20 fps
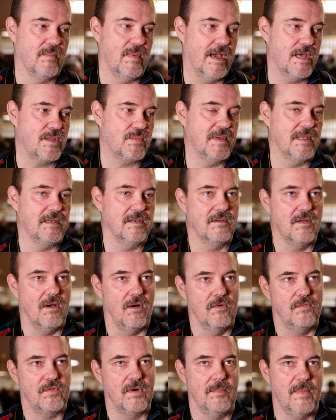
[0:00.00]
As we
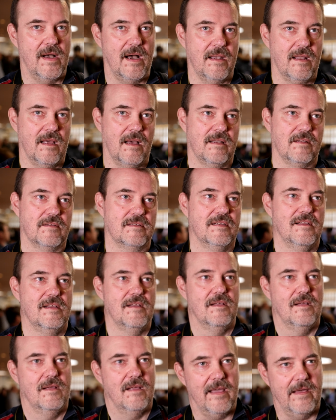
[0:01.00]
know from Anand,
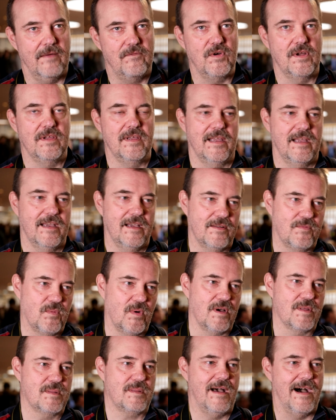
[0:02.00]
every year it
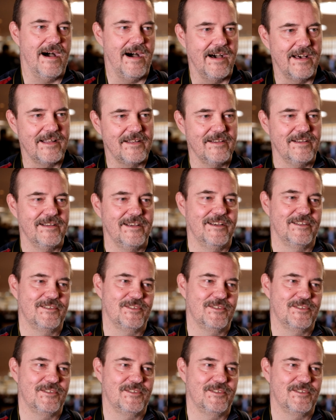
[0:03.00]
was harder